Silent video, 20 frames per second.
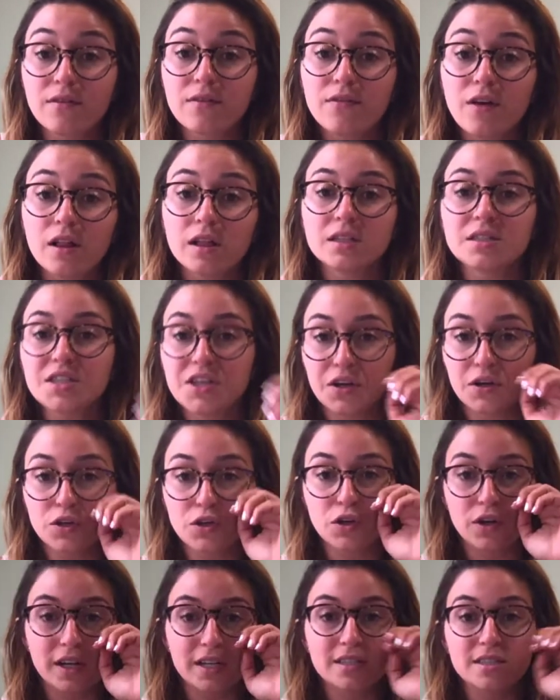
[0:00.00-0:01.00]
a volunteer
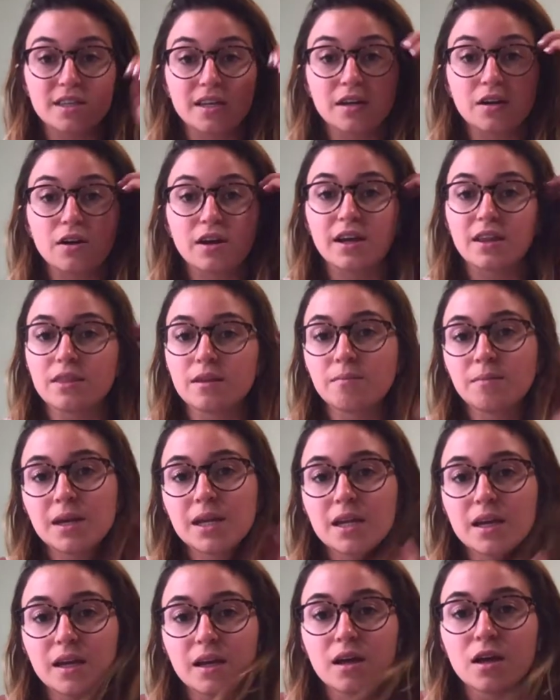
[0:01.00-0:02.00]
translator in the
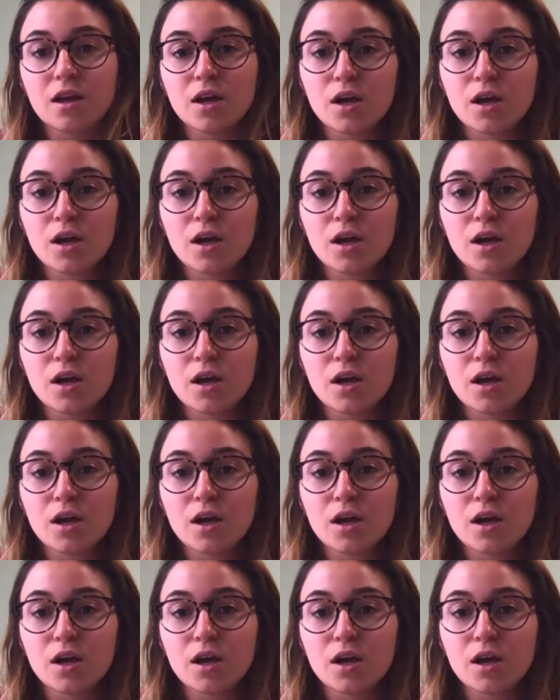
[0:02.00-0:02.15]
meeting